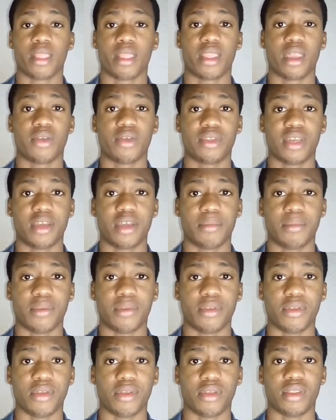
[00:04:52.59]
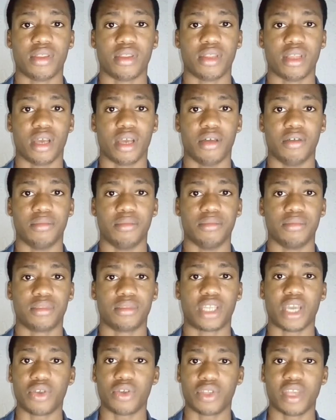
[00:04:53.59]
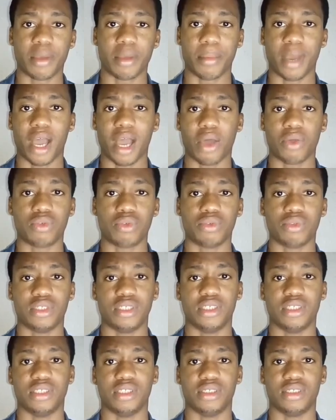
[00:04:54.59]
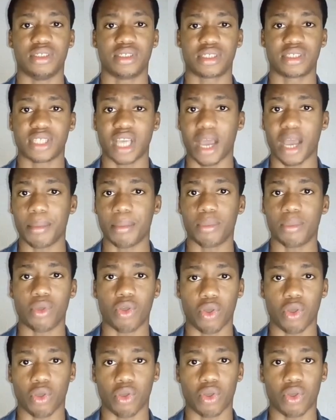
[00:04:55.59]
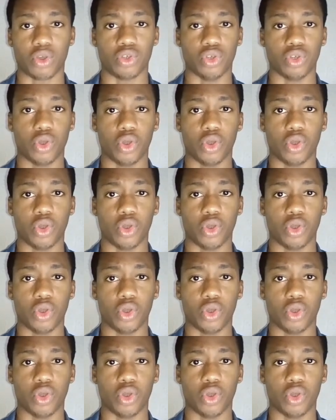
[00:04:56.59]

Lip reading: Tell them how the scam occurred,